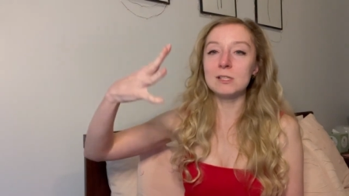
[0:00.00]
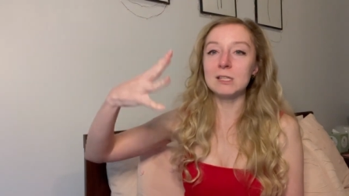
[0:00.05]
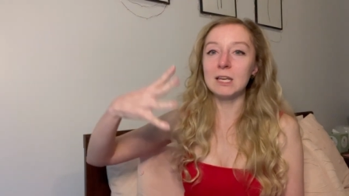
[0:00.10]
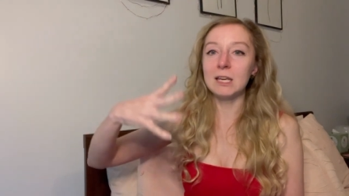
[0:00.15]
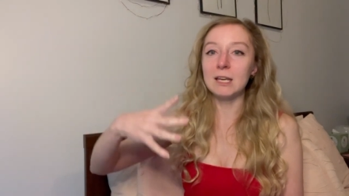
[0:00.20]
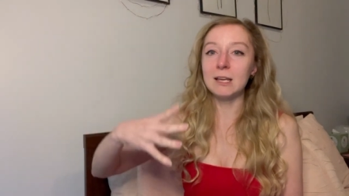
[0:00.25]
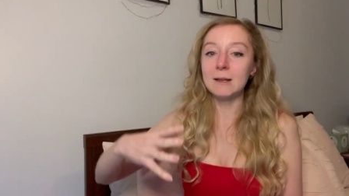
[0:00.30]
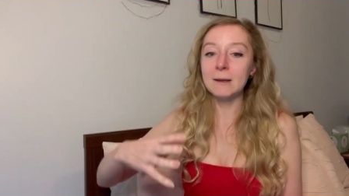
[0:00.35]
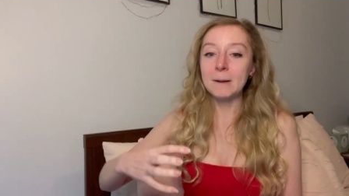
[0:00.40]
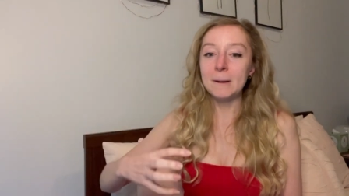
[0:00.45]

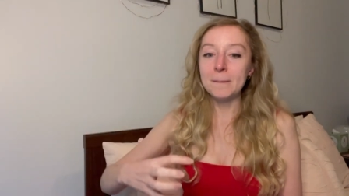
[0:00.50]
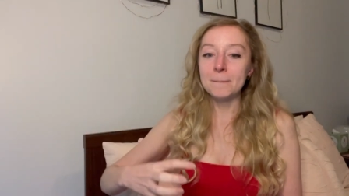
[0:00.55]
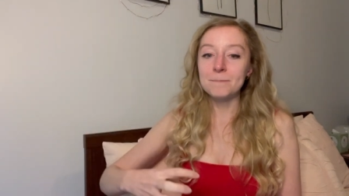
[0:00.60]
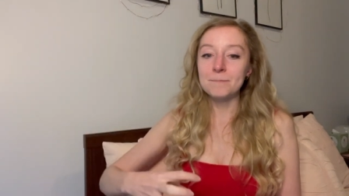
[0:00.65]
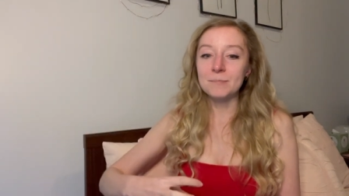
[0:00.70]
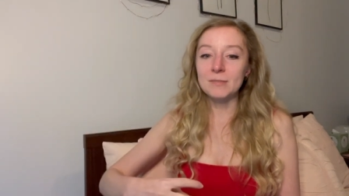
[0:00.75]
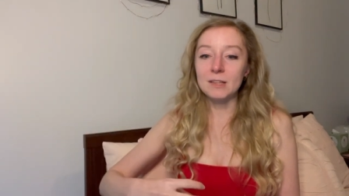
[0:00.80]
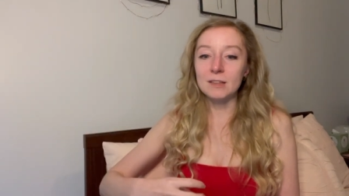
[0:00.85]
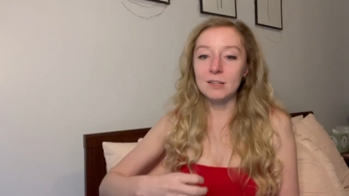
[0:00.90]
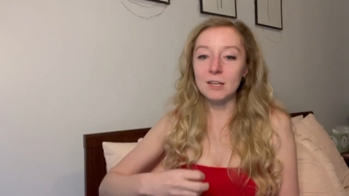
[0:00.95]
They,
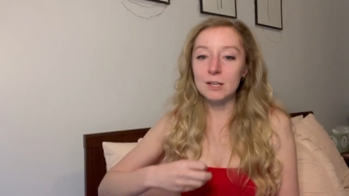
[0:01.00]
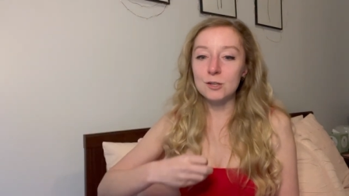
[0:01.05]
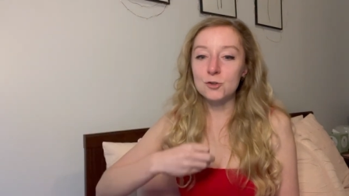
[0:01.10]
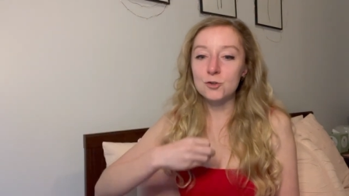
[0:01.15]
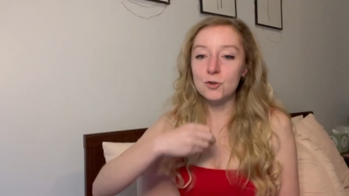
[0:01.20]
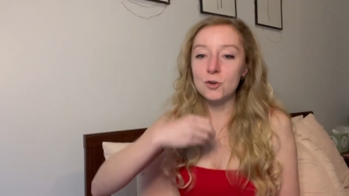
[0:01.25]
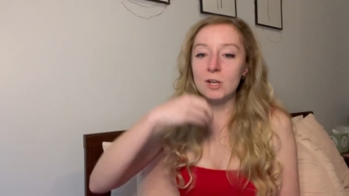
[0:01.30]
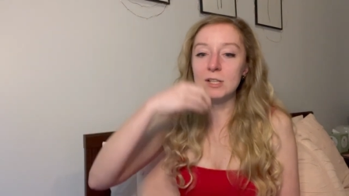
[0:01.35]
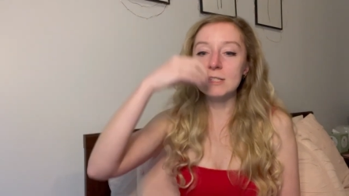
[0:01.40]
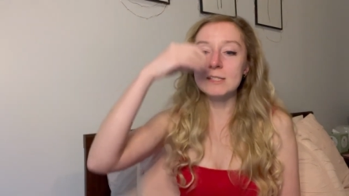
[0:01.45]
they
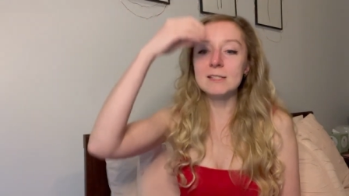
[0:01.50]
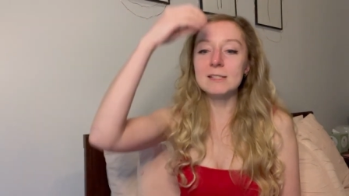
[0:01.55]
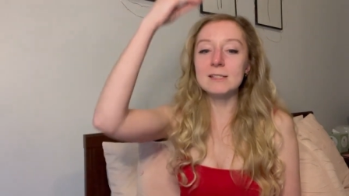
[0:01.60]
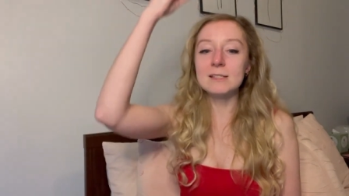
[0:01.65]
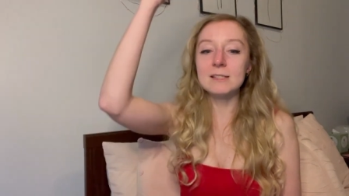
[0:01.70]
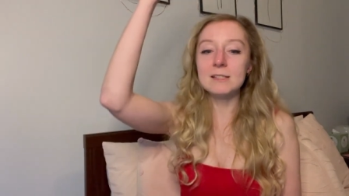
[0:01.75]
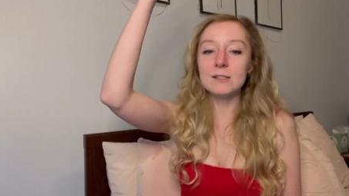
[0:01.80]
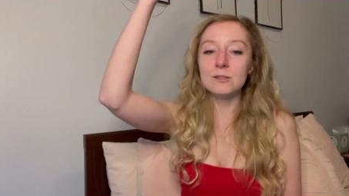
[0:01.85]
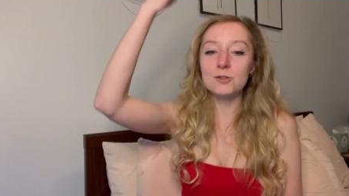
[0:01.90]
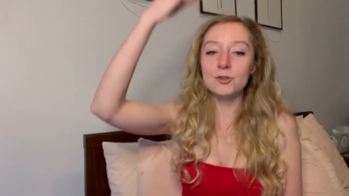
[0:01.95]
trans